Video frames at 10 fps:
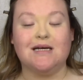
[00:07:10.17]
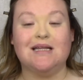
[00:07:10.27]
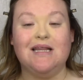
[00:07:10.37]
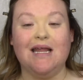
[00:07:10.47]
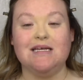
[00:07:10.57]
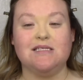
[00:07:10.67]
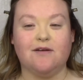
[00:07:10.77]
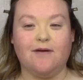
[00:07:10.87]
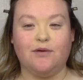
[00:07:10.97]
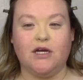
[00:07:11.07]
Clay Stick
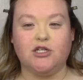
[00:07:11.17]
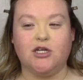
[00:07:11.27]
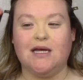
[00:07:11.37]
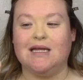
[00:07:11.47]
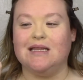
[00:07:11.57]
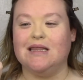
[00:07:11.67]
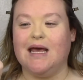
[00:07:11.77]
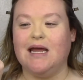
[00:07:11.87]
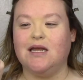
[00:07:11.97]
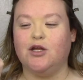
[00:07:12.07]
Foundation in
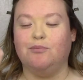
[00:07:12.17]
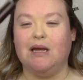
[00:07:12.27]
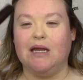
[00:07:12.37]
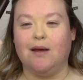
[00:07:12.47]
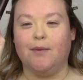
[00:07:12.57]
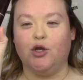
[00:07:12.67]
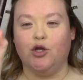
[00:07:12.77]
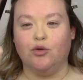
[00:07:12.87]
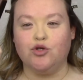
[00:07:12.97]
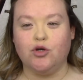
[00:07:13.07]
Light, Medium,
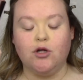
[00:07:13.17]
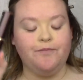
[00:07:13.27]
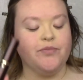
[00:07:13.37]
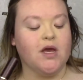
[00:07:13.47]
Neutral.